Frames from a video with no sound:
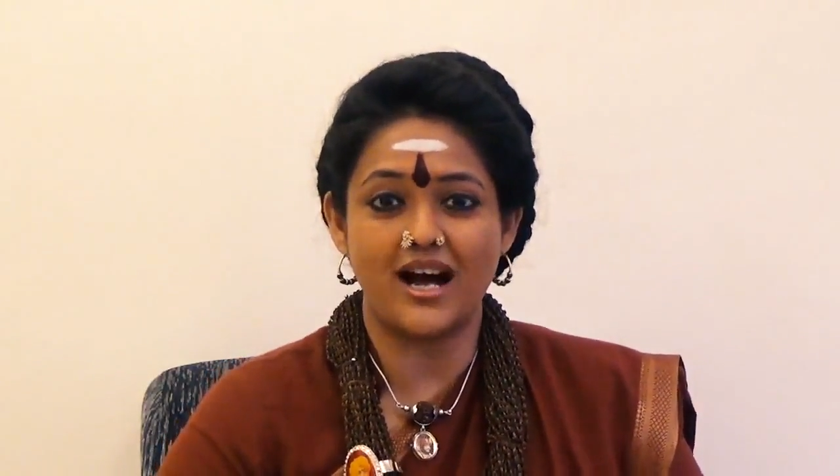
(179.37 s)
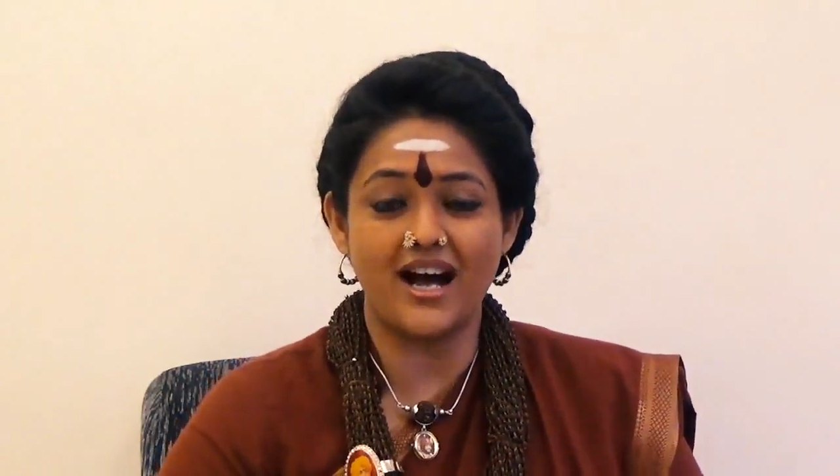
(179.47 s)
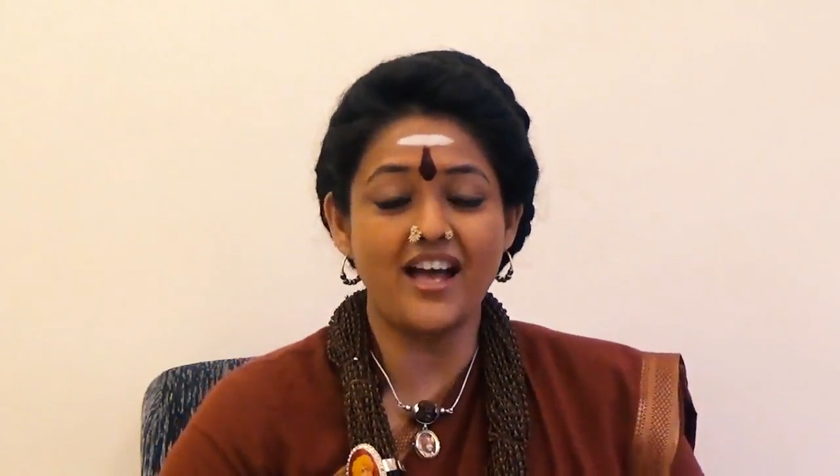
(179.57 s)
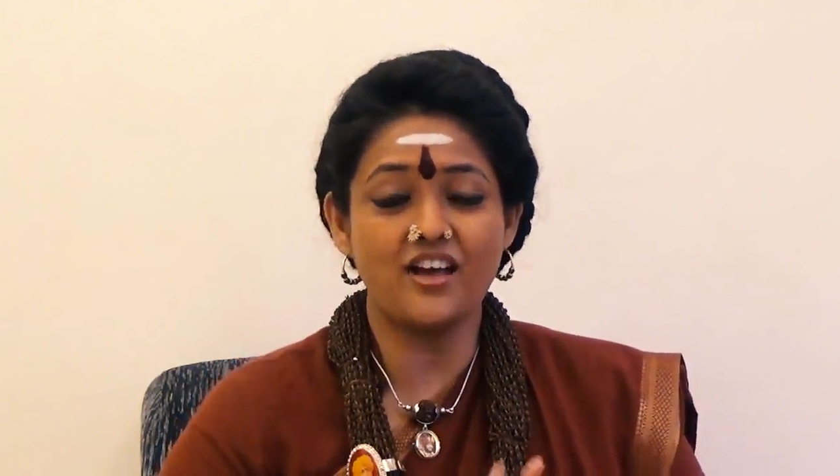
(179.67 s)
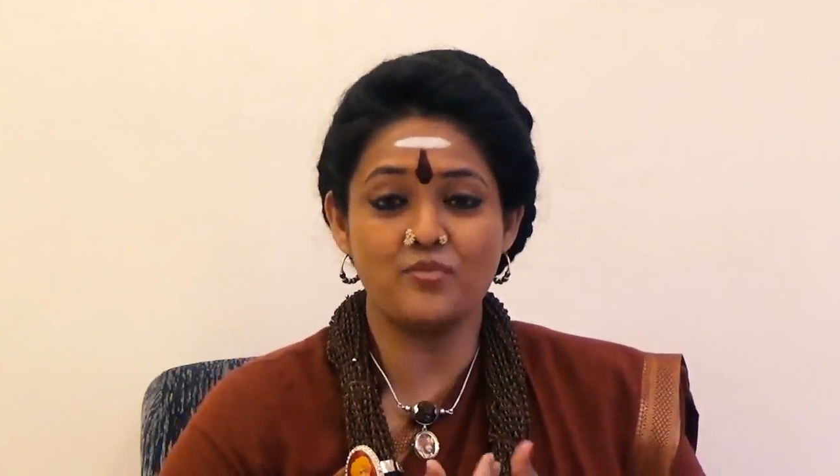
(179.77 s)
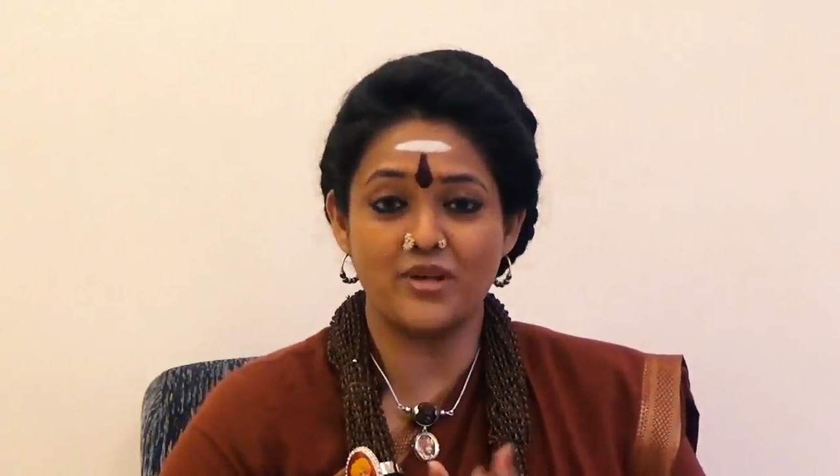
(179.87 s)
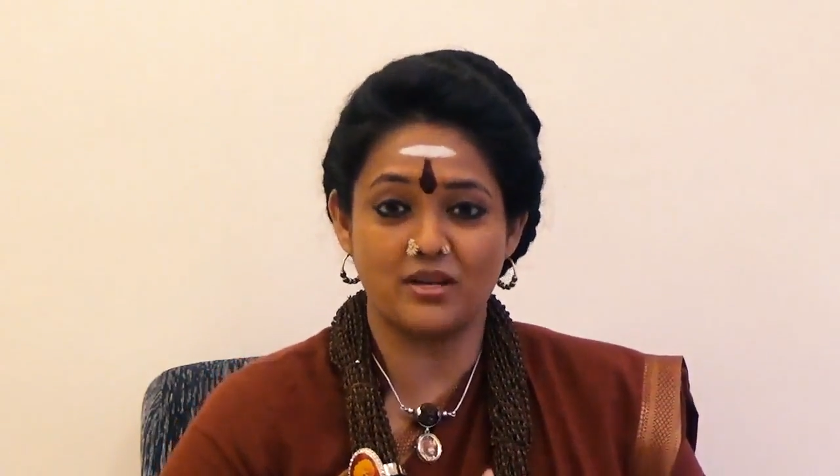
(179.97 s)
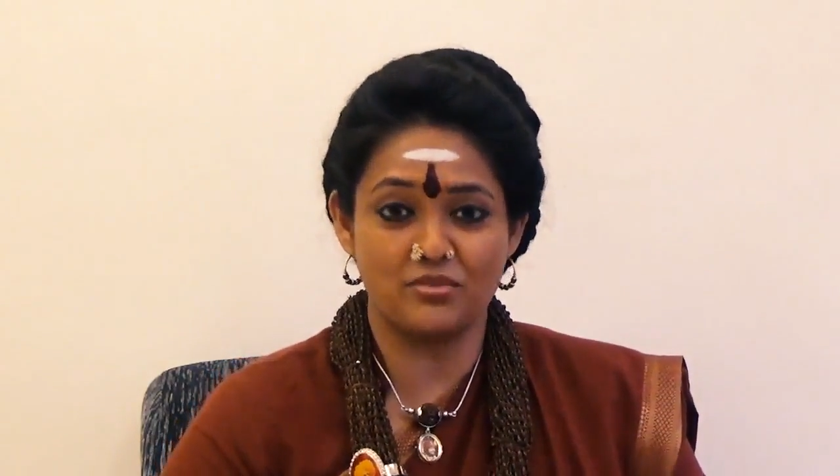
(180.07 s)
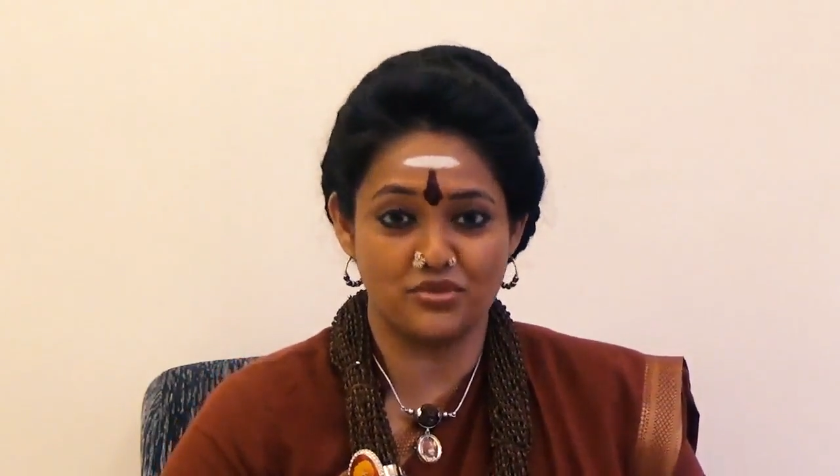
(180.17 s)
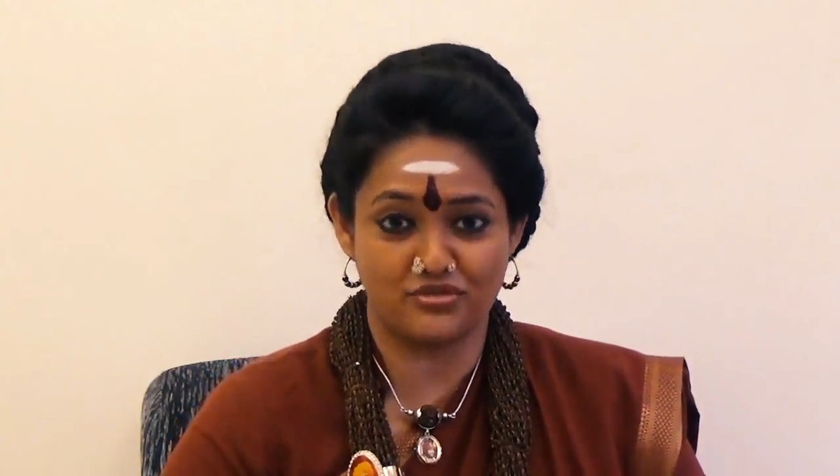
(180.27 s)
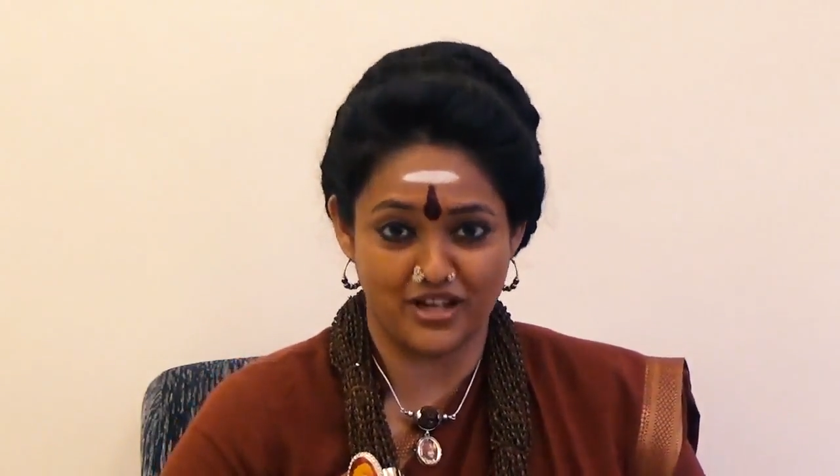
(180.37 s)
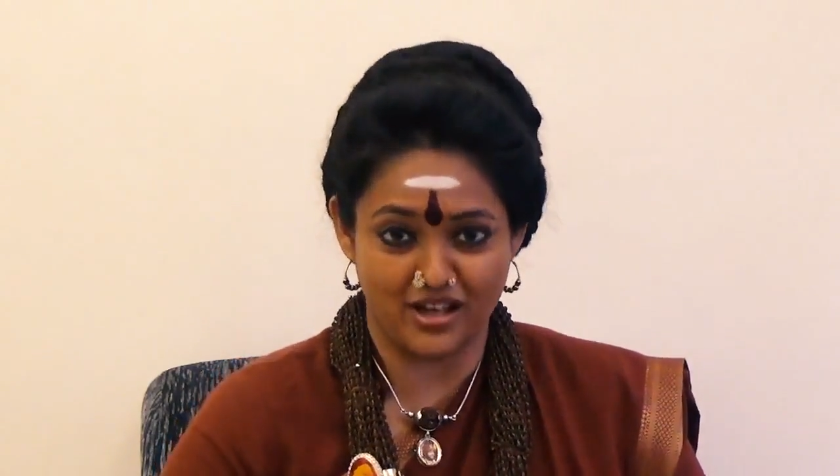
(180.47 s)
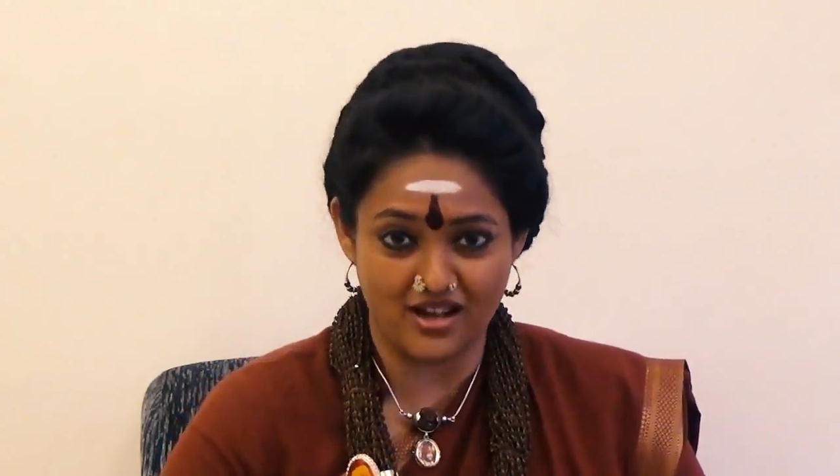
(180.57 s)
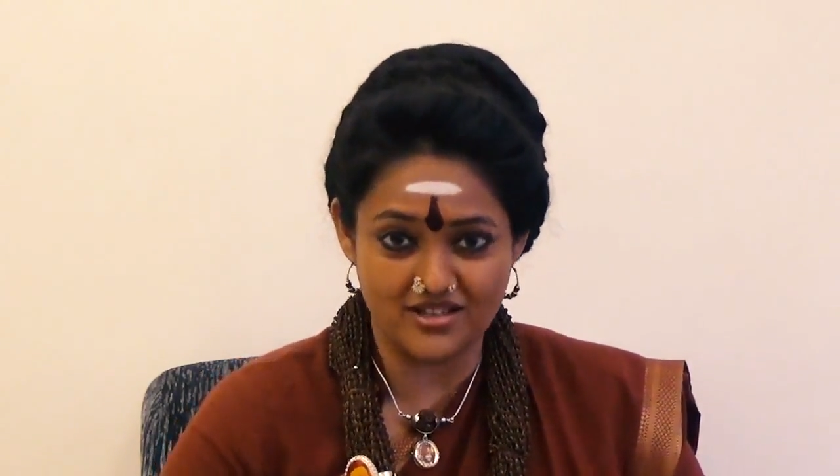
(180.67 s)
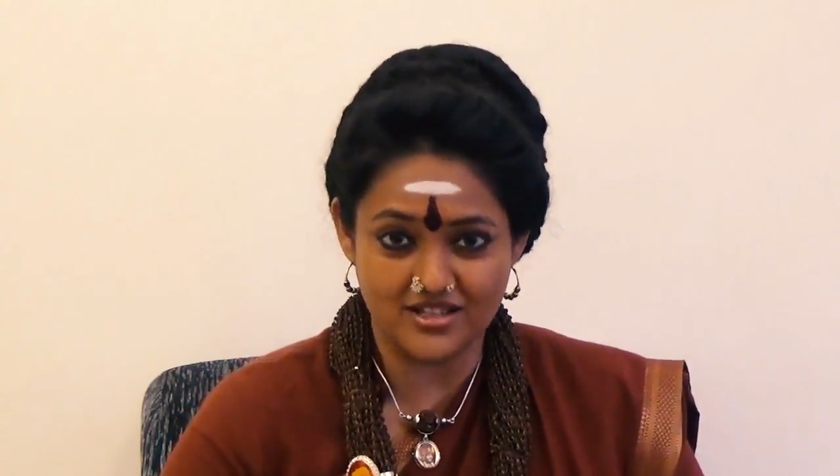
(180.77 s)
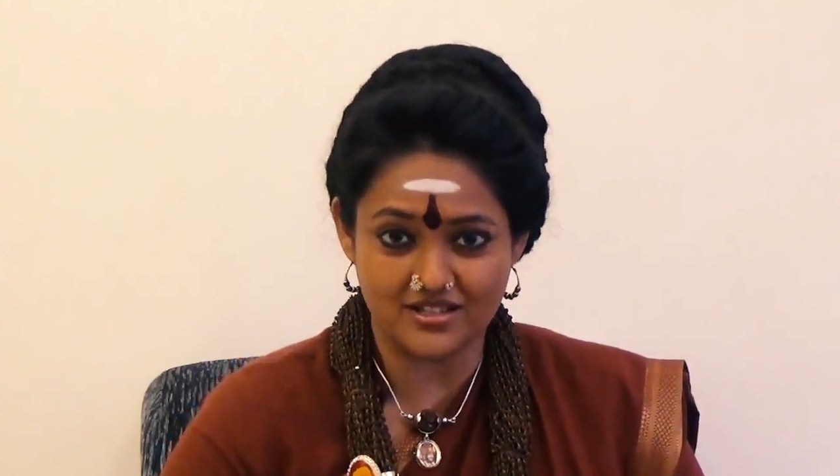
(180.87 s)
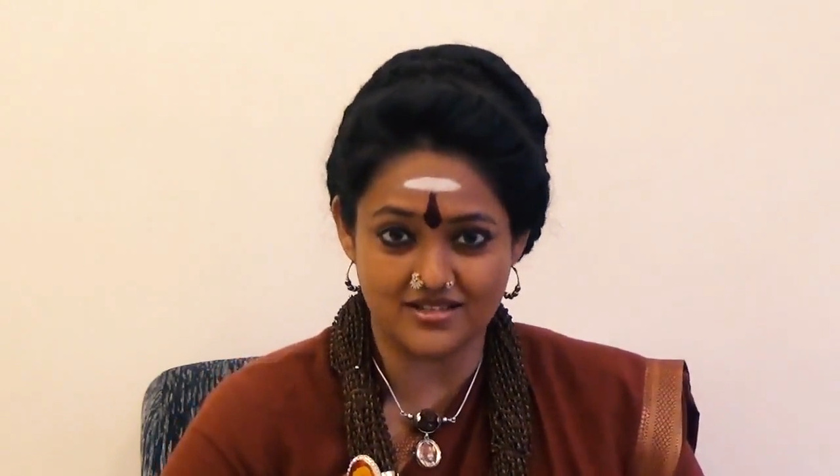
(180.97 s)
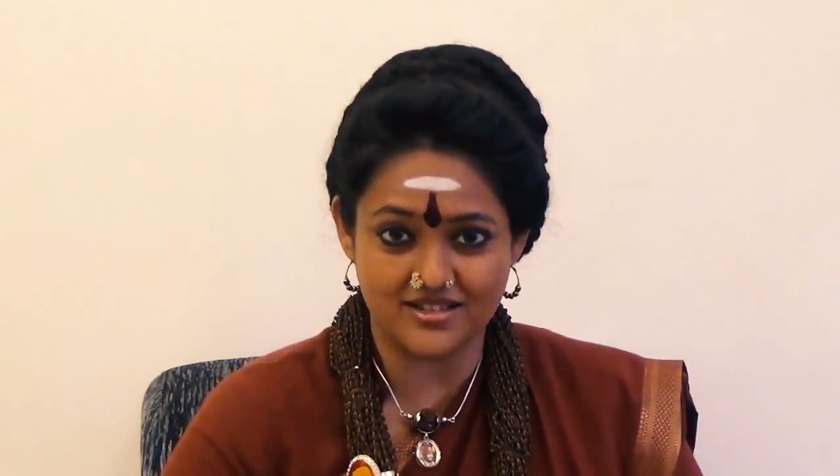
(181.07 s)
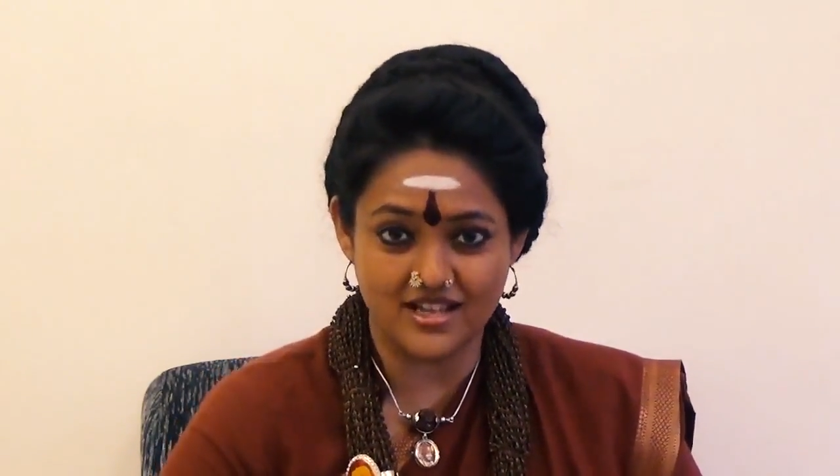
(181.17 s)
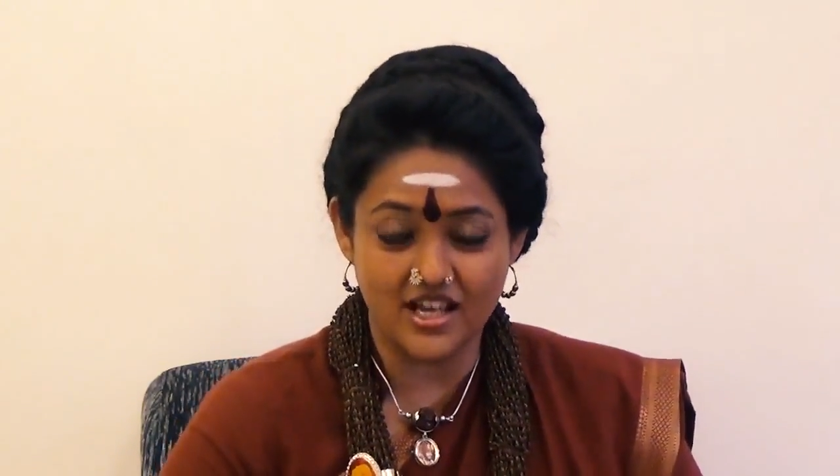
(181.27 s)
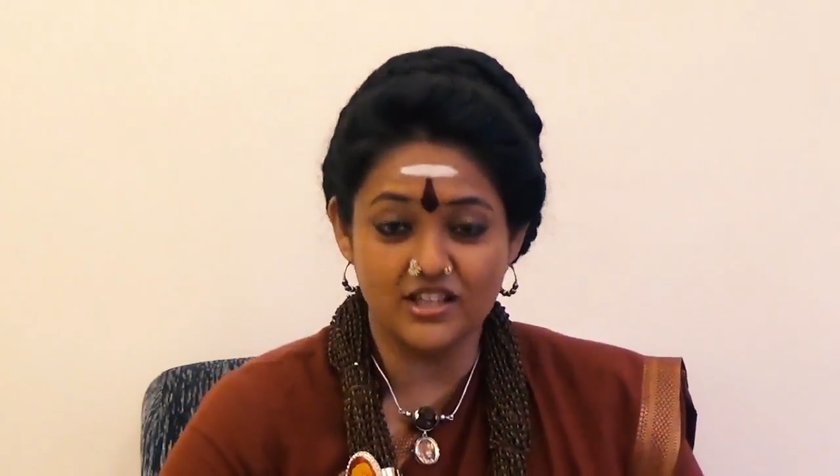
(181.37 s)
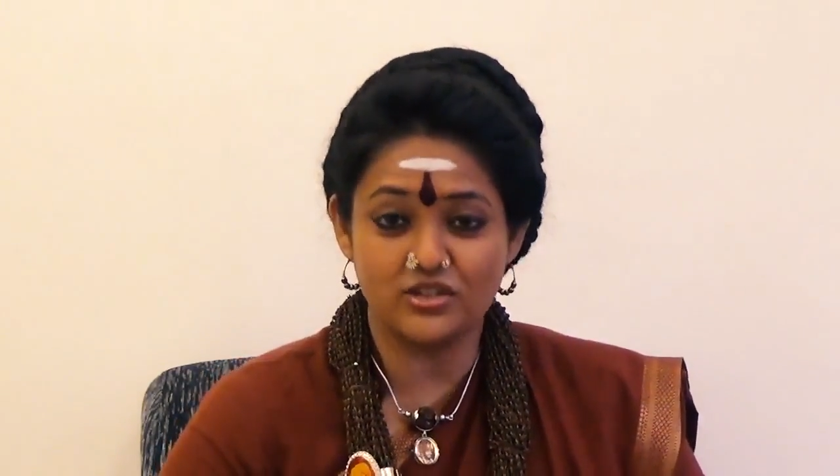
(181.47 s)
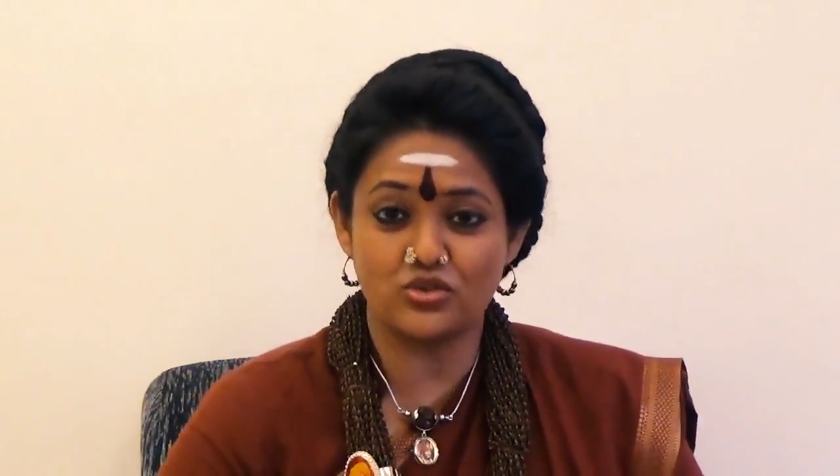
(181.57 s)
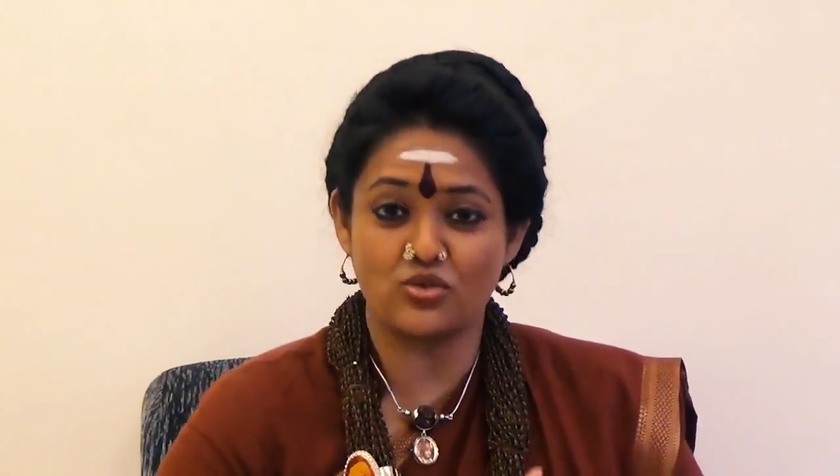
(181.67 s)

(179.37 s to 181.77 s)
I have been able to find answers through